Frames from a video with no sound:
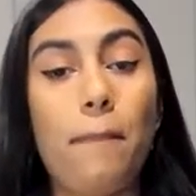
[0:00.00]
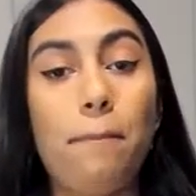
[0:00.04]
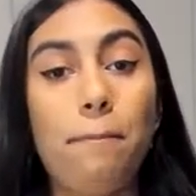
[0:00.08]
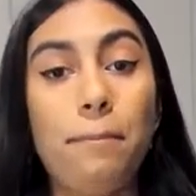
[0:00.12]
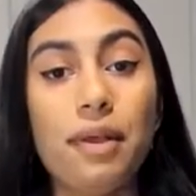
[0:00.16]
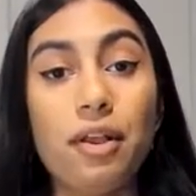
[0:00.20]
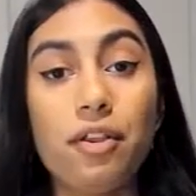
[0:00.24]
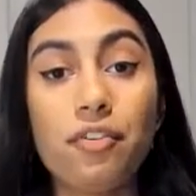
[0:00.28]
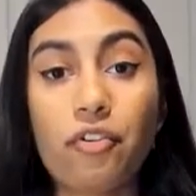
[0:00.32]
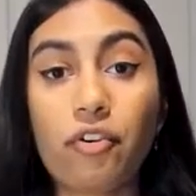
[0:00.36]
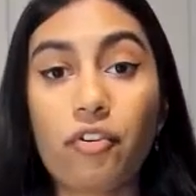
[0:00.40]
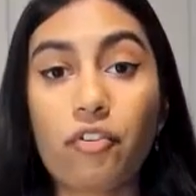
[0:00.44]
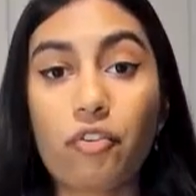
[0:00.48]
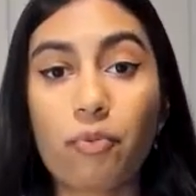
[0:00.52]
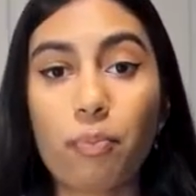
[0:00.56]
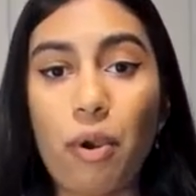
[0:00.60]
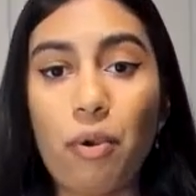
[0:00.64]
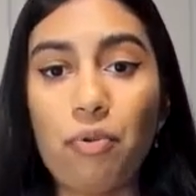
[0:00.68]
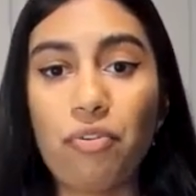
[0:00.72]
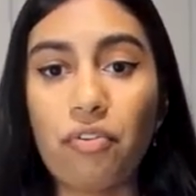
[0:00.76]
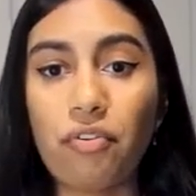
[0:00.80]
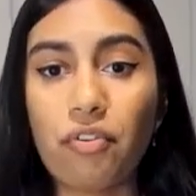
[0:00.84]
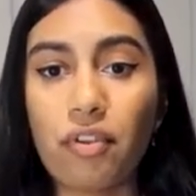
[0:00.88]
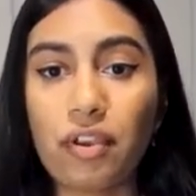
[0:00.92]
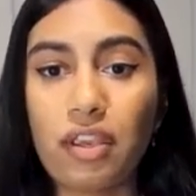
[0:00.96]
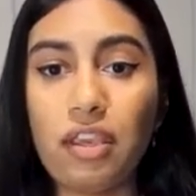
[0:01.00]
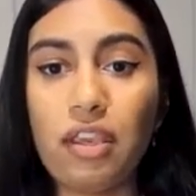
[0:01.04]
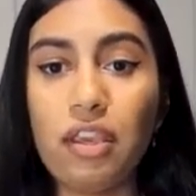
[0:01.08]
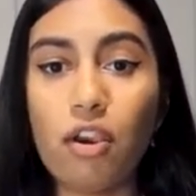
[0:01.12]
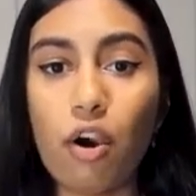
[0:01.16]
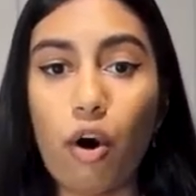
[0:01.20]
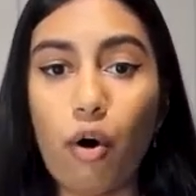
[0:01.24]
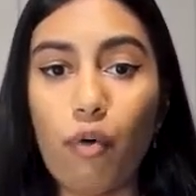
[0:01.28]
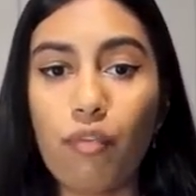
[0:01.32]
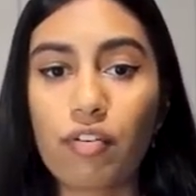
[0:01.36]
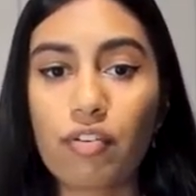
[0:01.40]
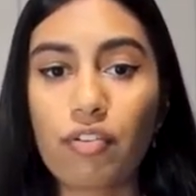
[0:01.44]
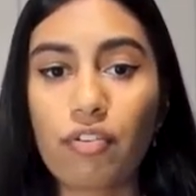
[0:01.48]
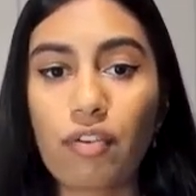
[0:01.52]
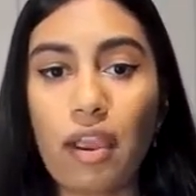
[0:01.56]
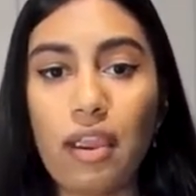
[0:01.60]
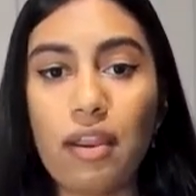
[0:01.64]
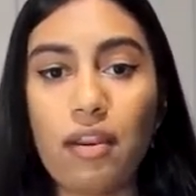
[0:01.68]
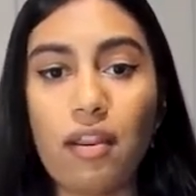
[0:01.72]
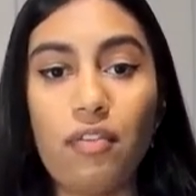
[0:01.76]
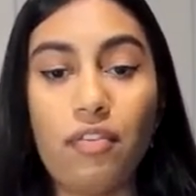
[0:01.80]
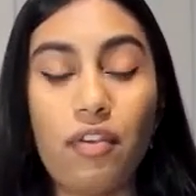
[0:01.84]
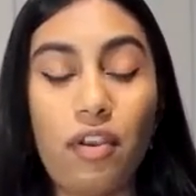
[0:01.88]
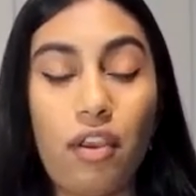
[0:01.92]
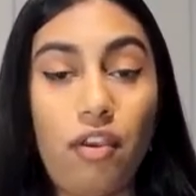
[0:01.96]
Mills exposes a key
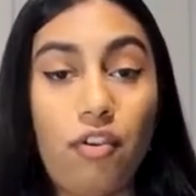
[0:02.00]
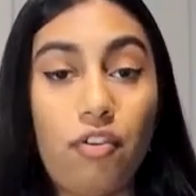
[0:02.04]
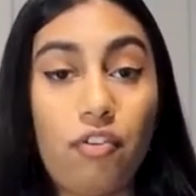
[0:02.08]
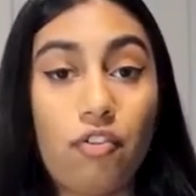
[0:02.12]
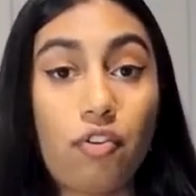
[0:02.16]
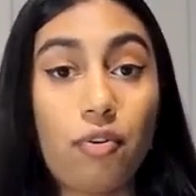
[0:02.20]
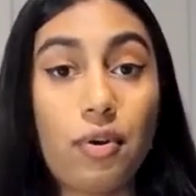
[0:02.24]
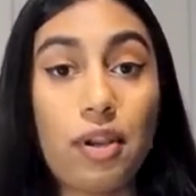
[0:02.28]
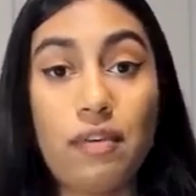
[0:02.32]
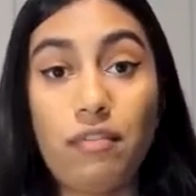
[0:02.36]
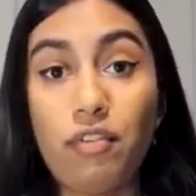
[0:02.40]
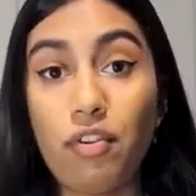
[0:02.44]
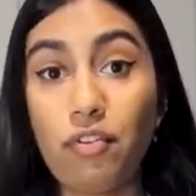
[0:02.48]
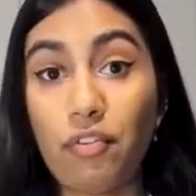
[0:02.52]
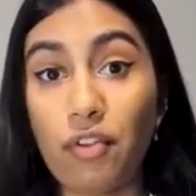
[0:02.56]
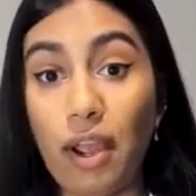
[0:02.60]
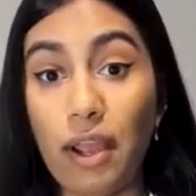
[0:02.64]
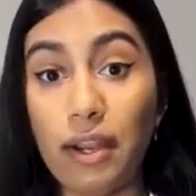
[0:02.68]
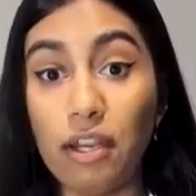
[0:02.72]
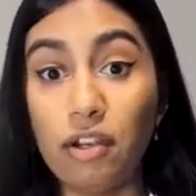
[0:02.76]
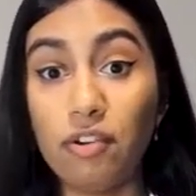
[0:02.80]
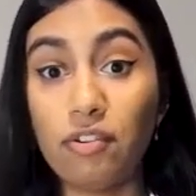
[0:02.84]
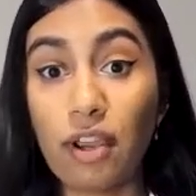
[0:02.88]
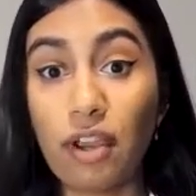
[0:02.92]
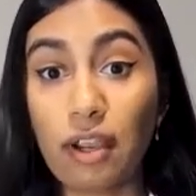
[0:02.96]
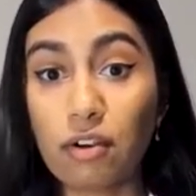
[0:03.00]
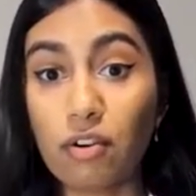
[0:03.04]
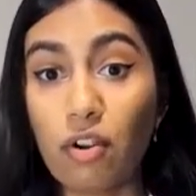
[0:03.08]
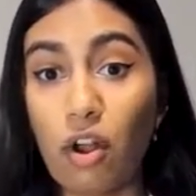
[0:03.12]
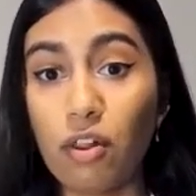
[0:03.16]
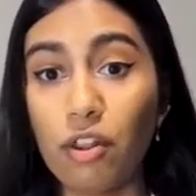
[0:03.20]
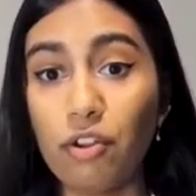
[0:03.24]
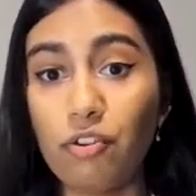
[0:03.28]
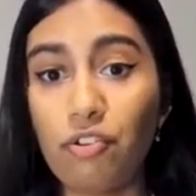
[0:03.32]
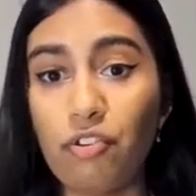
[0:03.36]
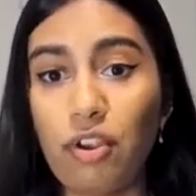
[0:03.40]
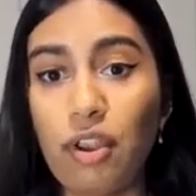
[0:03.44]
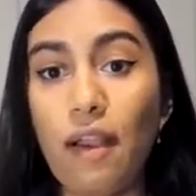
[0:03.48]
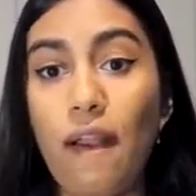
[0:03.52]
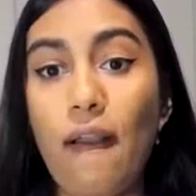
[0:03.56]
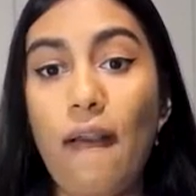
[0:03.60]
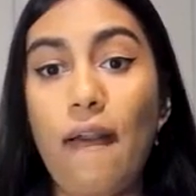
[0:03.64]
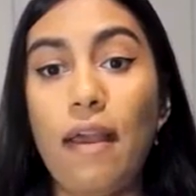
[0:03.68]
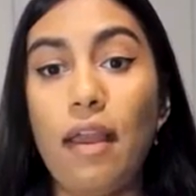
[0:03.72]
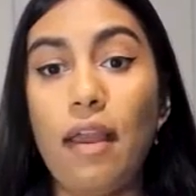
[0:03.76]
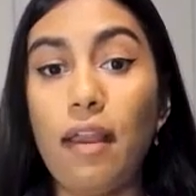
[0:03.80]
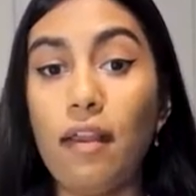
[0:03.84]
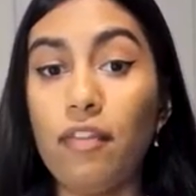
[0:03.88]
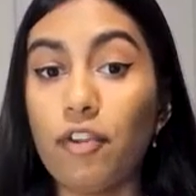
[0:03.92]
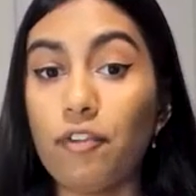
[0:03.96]
oversight in the history of design and technology.
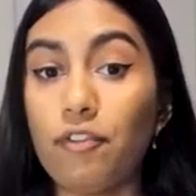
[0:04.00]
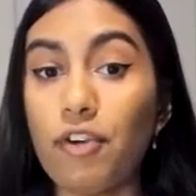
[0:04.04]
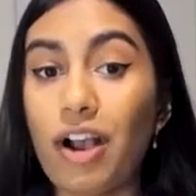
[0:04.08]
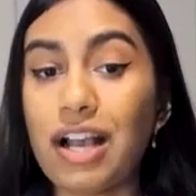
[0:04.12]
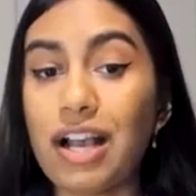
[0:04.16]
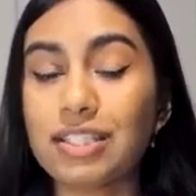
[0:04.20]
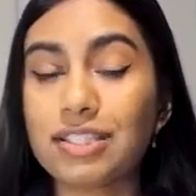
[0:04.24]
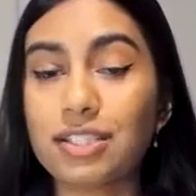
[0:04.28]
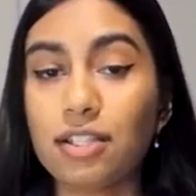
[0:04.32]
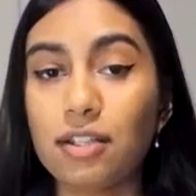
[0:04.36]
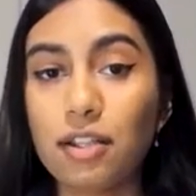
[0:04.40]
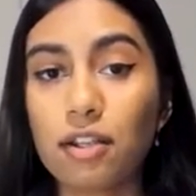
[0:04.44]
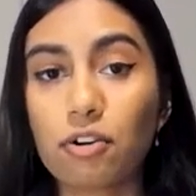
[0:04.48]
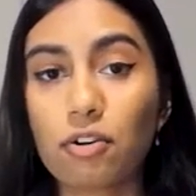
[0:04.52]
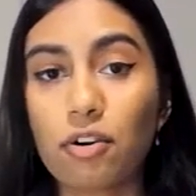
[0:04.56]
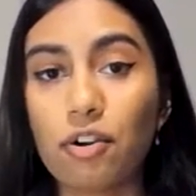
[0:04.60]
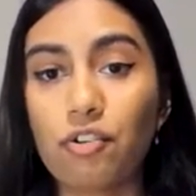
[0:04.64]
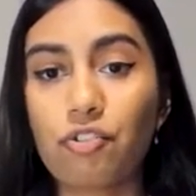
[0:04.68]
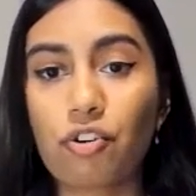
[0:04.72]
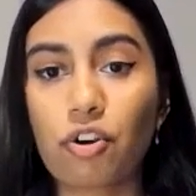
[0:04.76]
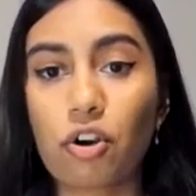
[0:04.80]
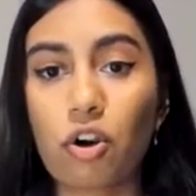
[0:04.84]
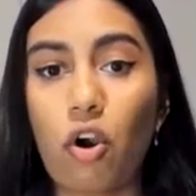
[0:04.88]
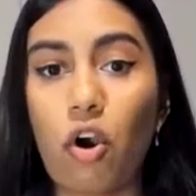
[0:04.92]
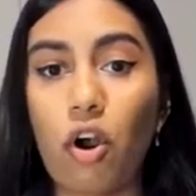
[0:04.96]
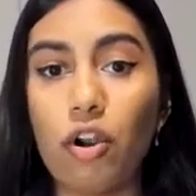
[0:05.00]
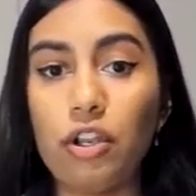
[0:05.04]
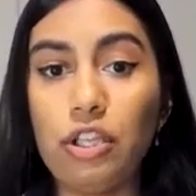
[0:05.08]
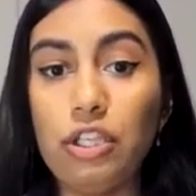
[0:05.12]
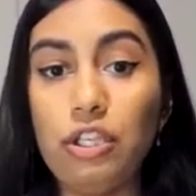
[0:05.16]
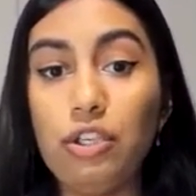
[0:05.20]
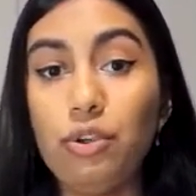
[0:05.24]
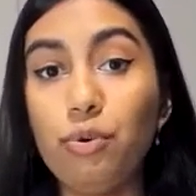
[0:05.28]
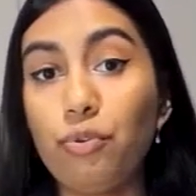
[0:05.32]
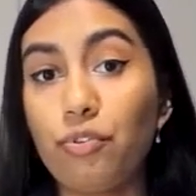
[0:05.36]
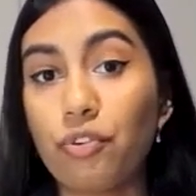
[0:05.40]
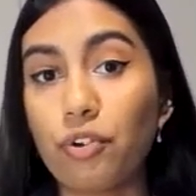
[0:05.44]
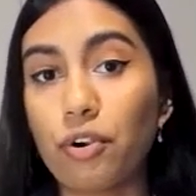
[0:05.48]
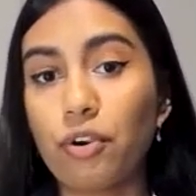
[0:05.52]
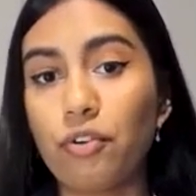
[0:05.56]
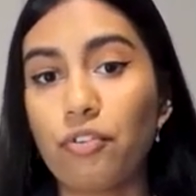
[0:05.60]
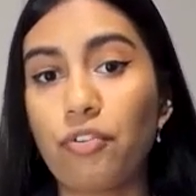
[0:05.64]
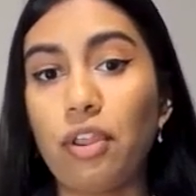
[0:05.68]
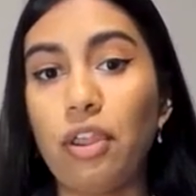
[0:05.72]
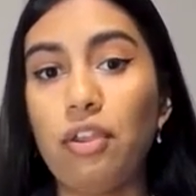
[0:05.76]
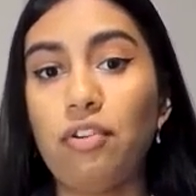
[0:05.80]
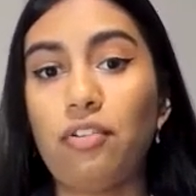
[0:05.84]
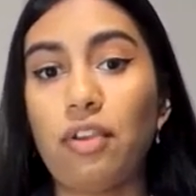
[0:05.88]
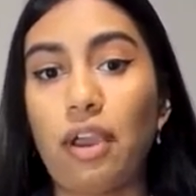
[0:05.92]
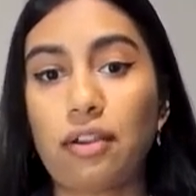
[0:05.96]
In the vast literature on users
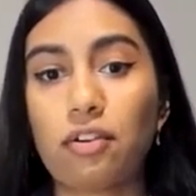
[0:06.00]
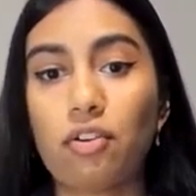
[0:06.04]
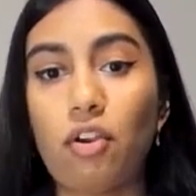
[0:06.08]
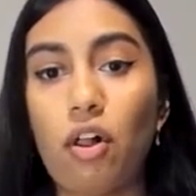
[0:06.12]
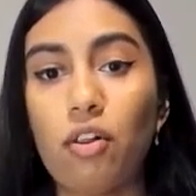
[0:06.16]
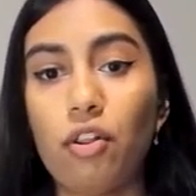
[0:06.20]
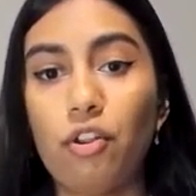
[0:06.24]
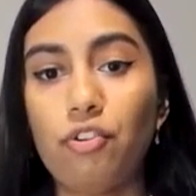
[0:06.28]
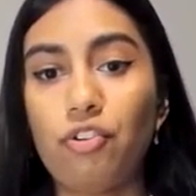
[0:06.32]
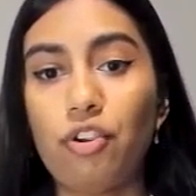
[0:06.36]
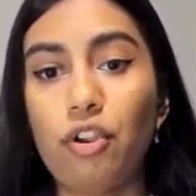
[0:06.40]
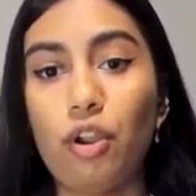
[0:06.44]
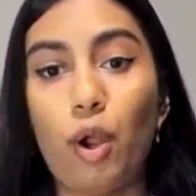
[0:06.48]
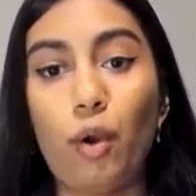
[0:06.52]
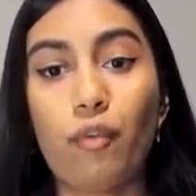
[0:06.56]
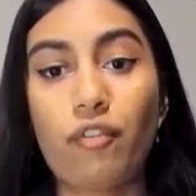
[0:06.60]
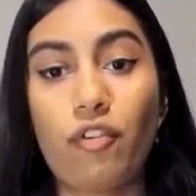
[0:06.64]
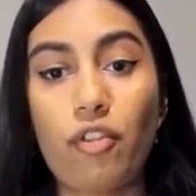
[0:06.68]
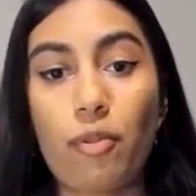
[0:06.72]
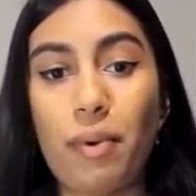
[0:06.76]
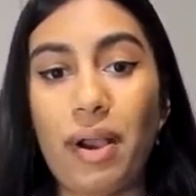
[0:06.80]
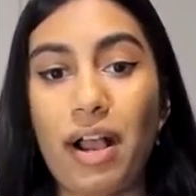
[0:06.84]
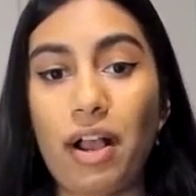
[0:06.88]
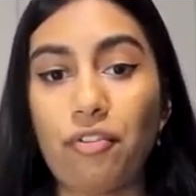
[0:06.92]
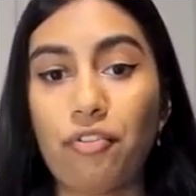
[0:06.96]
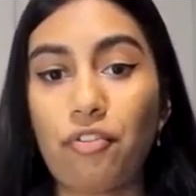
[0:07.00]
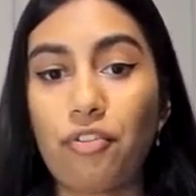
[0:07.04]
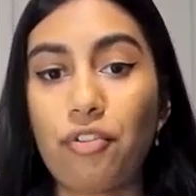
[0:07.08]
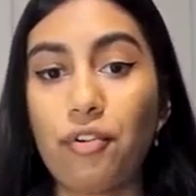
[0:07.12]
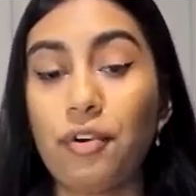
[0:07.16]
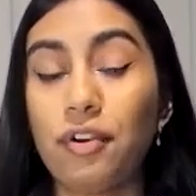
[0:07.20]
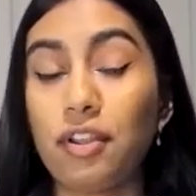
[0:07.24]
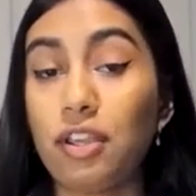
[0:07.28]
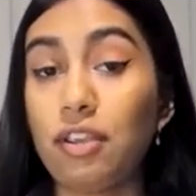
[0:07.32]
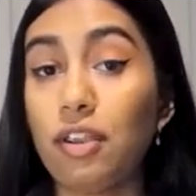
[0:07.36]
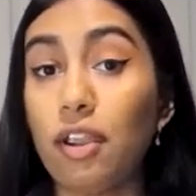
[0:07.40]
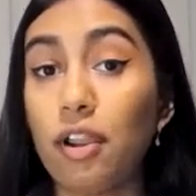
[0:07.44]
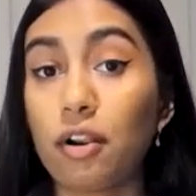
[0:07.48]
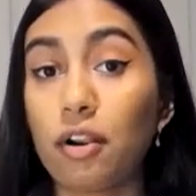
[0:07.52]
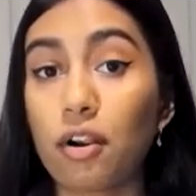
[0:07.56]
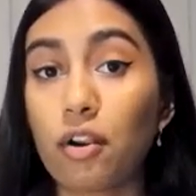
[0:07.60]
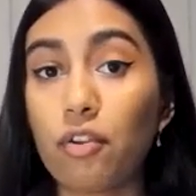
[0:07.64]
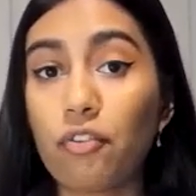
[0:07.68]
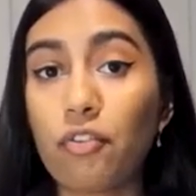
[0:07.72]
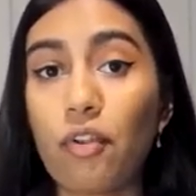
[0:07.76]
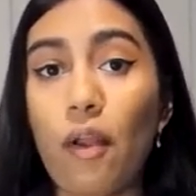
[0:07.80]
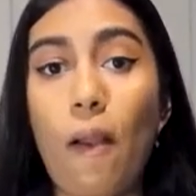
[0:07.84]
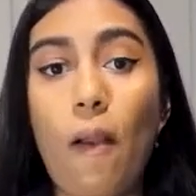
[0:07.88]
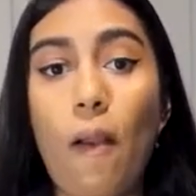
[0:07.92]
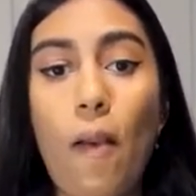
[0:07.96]
in technology over the past 30
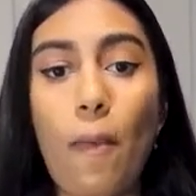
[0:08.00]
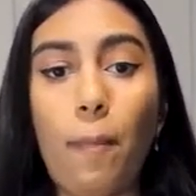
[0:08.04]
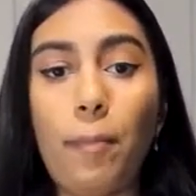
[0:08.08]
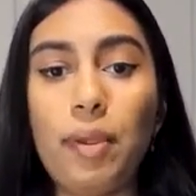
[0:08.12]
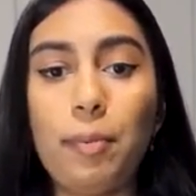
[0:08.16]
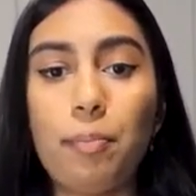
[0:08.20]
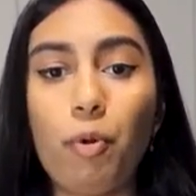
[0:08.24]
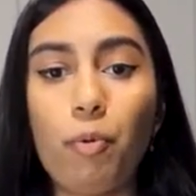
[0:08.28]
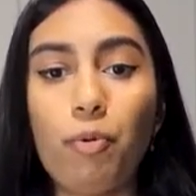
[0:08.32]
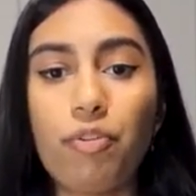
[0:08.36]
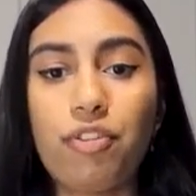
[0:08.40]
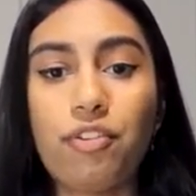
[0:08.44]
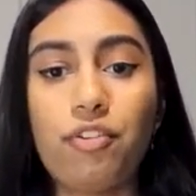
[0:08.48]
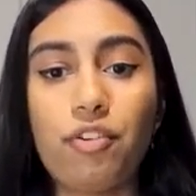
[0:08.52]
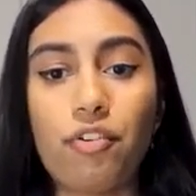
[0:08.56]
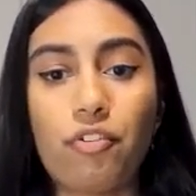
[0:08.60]
years, people with